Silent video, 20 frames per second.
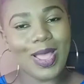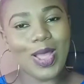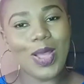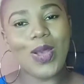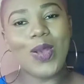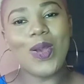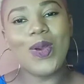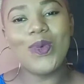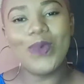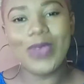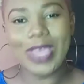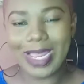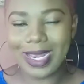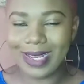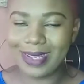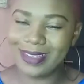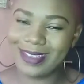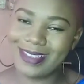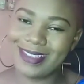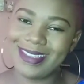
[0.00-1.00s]
Oh
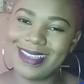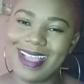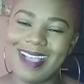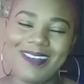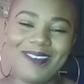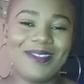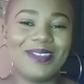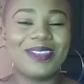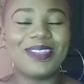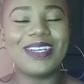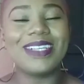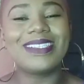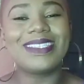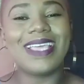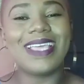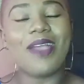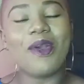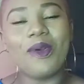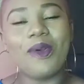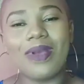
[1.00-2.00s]
well, we just
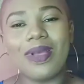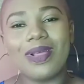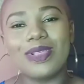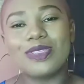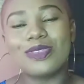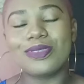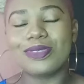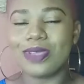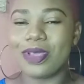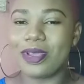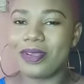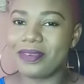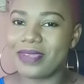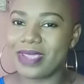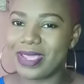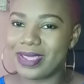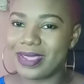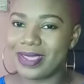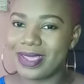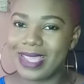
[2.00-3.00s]
say, oh,
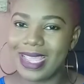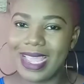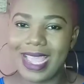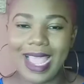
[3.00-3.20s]
sorry,